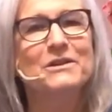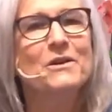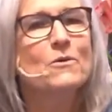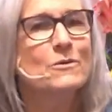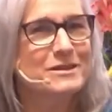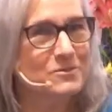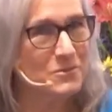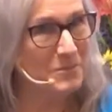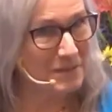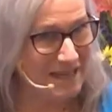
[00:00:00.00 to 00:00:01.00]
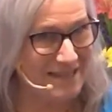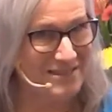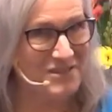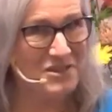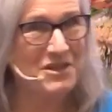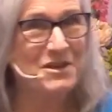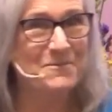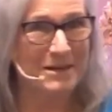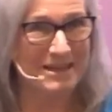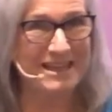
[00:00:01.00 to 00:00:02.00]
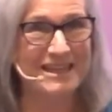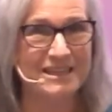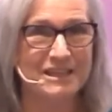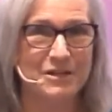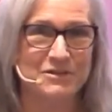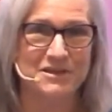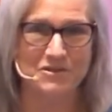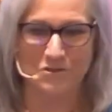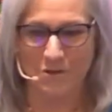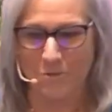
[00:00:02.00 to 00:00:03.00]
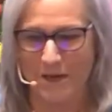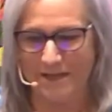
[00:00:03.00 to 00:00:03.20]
was replaced by the heliocentric one.